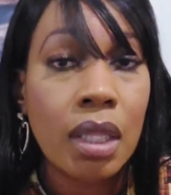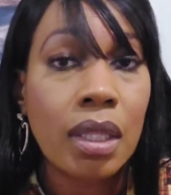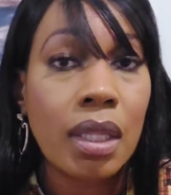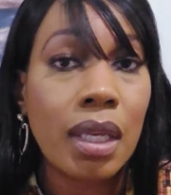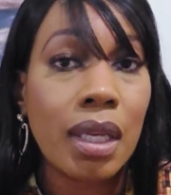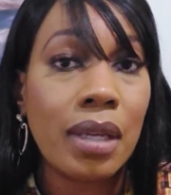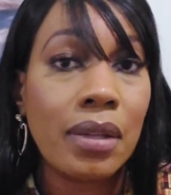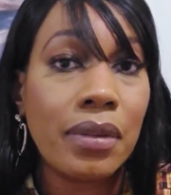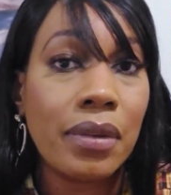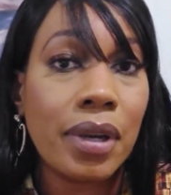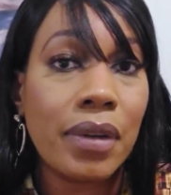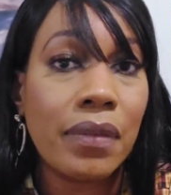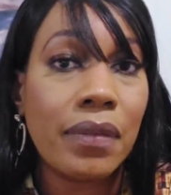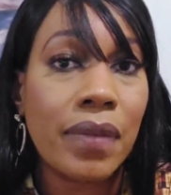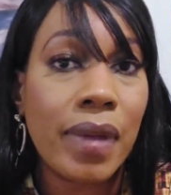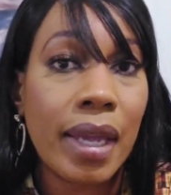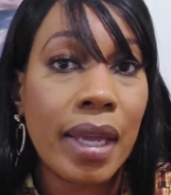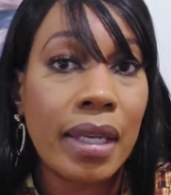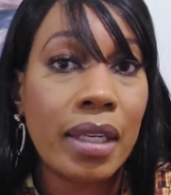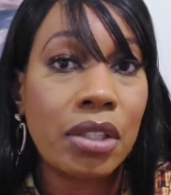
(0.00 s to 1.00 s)
The other
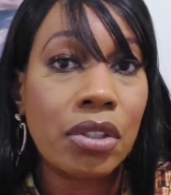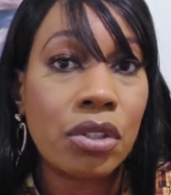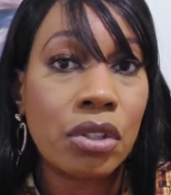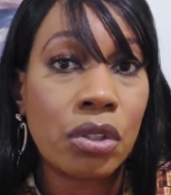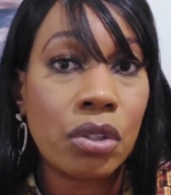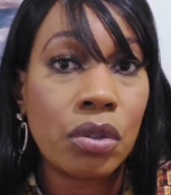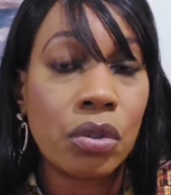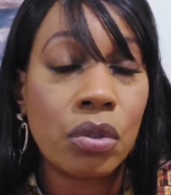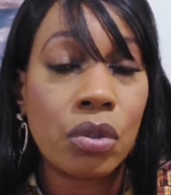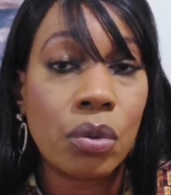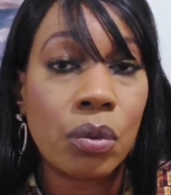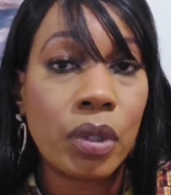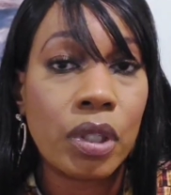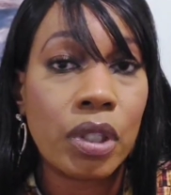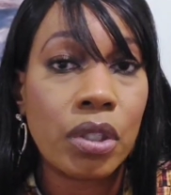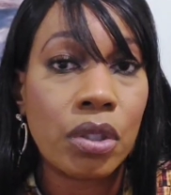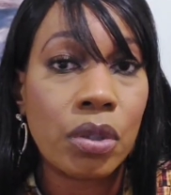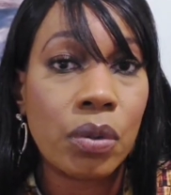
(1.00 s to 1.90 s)
advantage to doing the